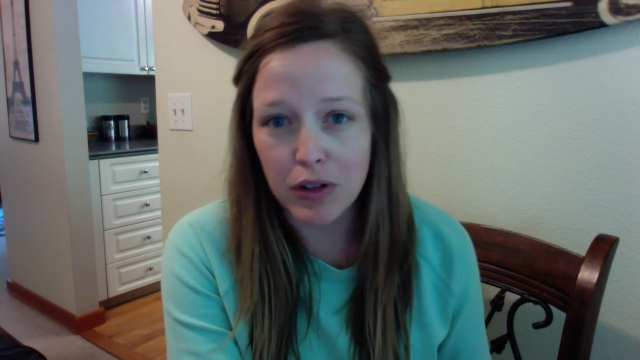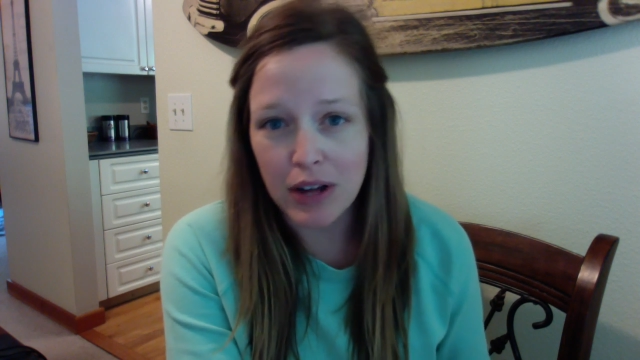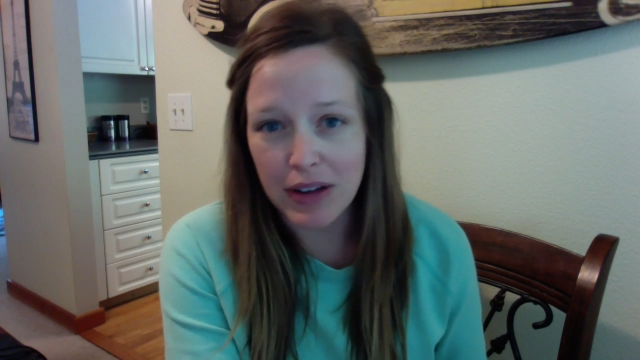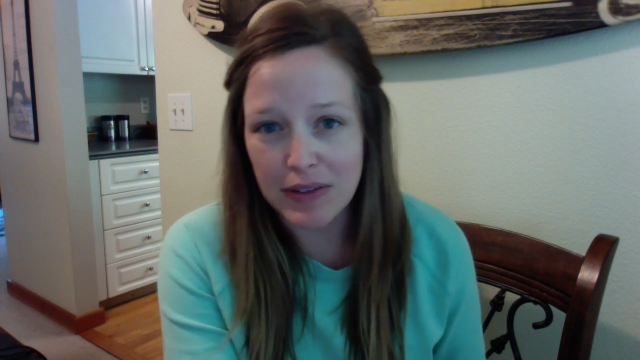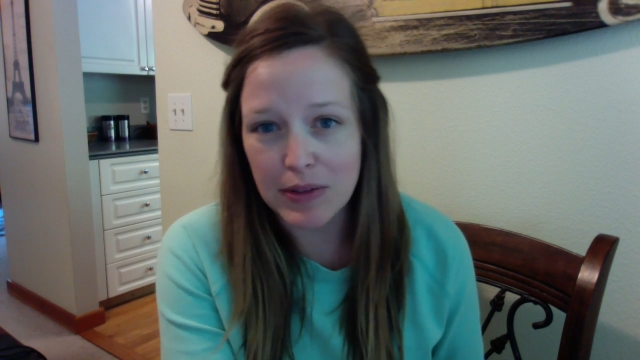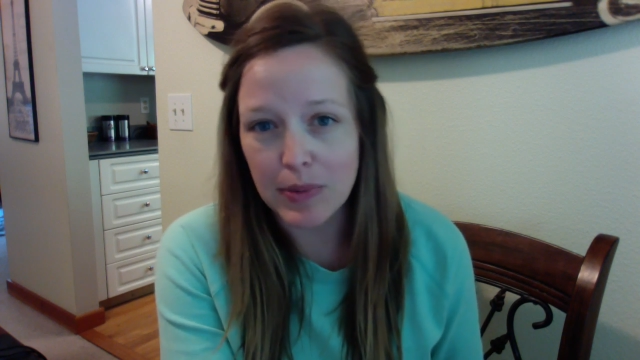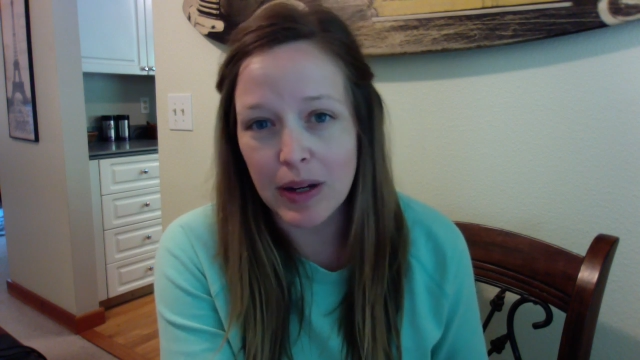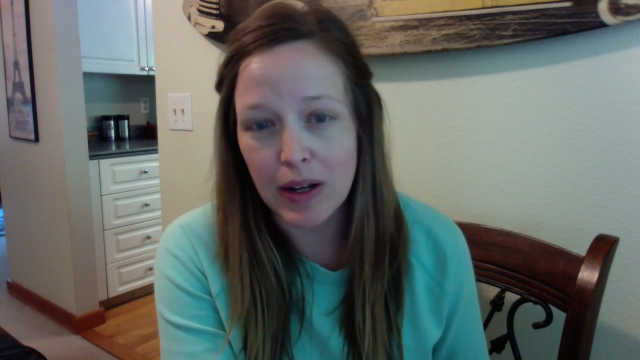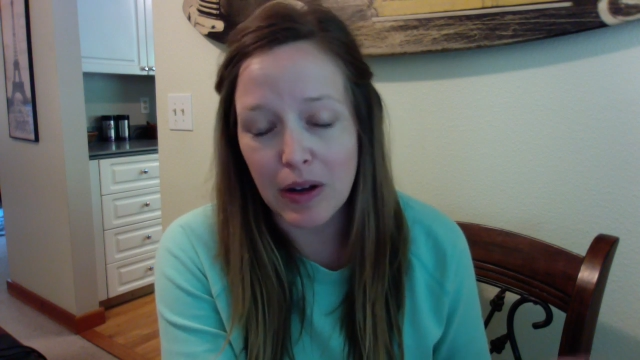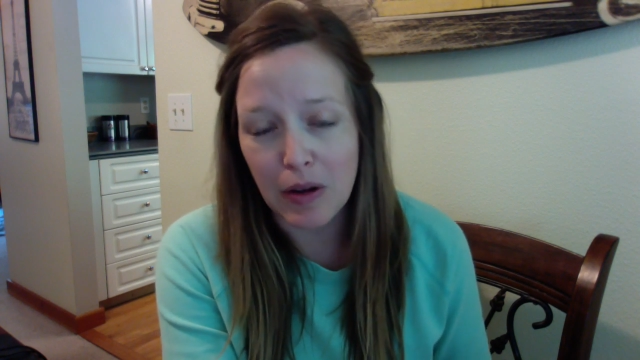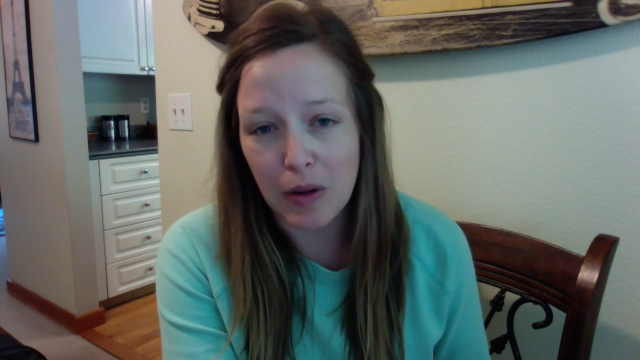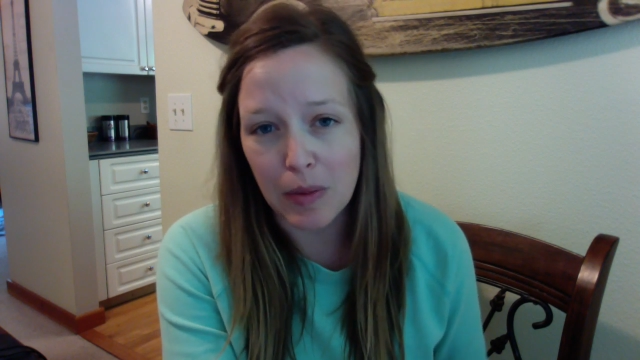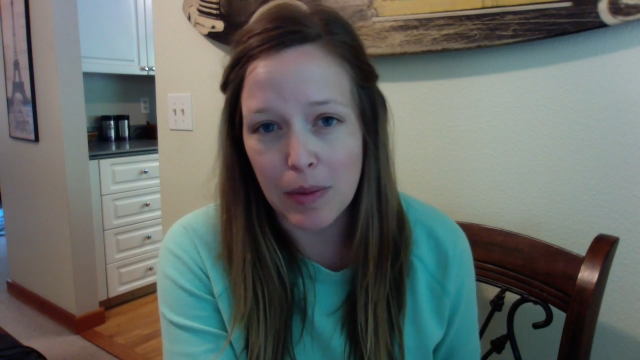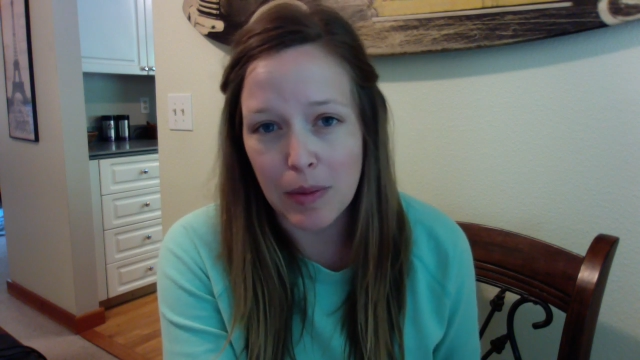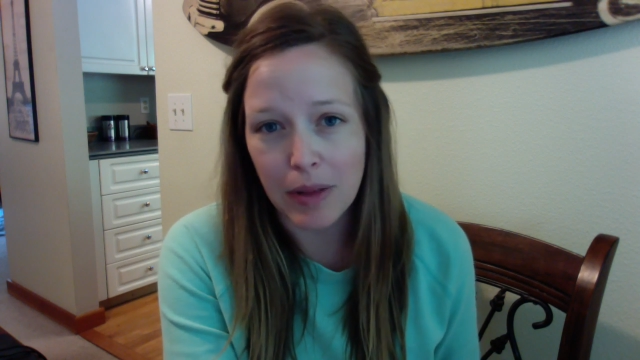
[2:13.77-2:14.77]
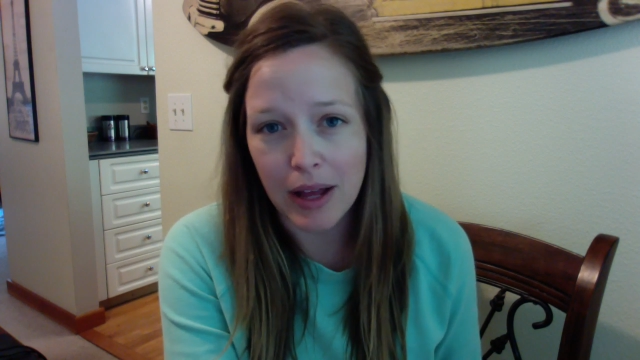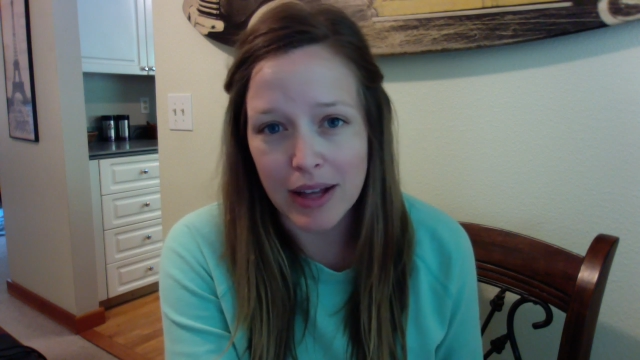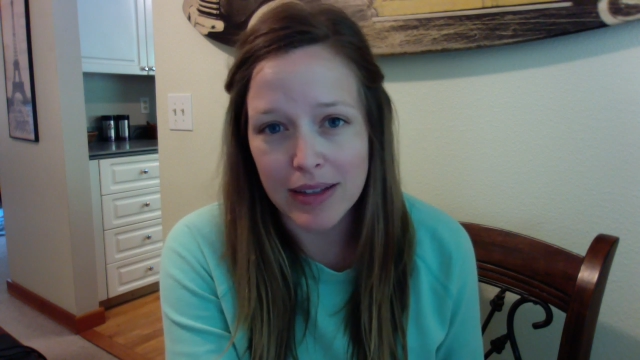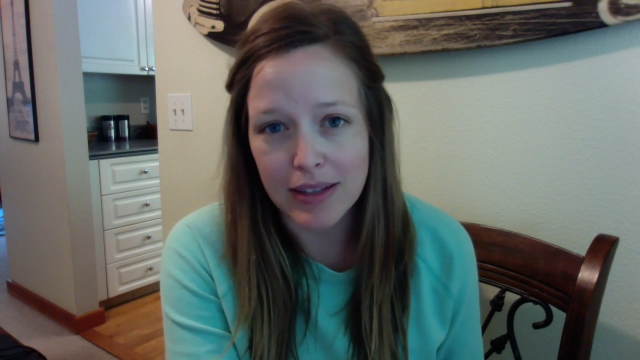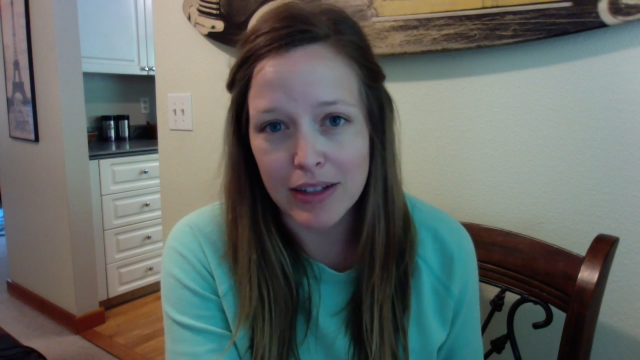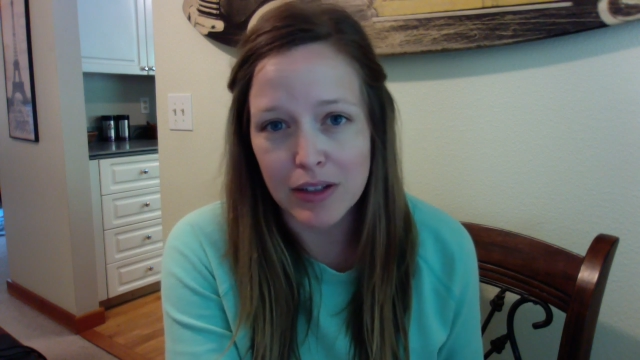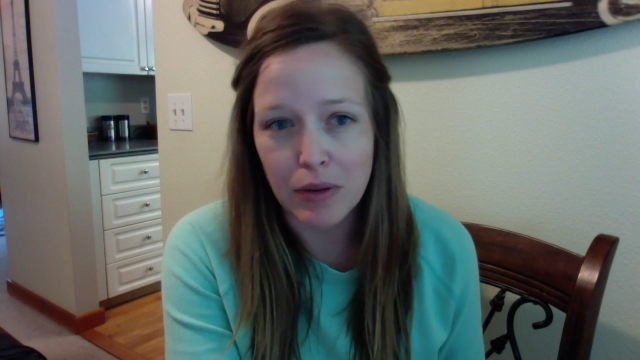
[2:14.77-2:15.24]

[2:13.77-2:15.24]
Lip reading: You'd have to bring it home in plastic.